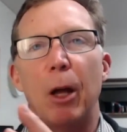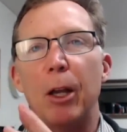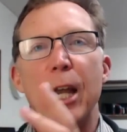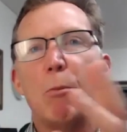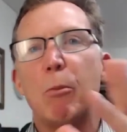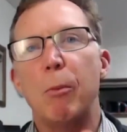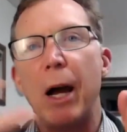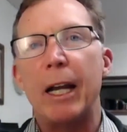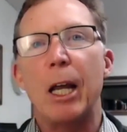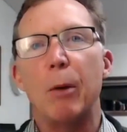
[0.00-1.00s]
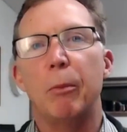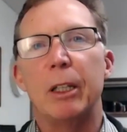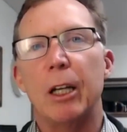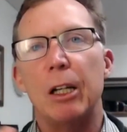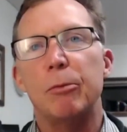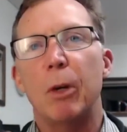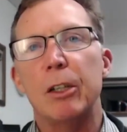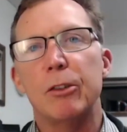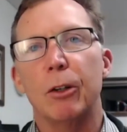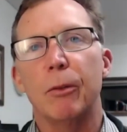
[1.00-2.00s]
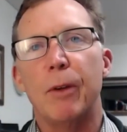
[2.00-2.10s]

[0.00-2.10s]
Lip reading: number made up based on